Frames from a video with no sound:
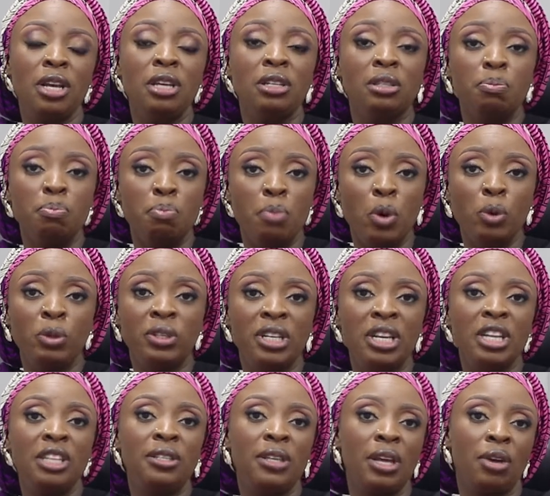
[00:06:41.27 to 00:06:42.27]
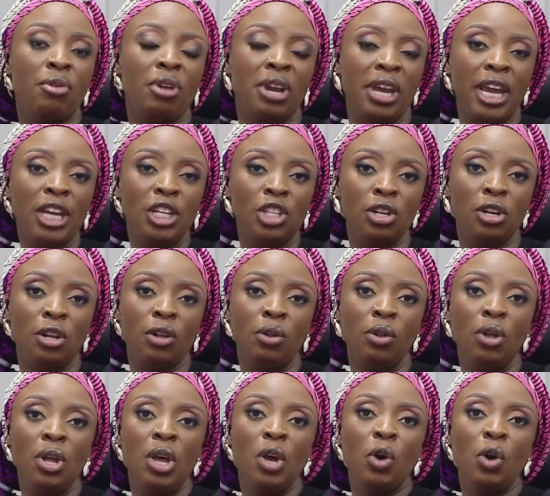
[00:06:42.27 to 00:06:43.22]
is mostly segregational,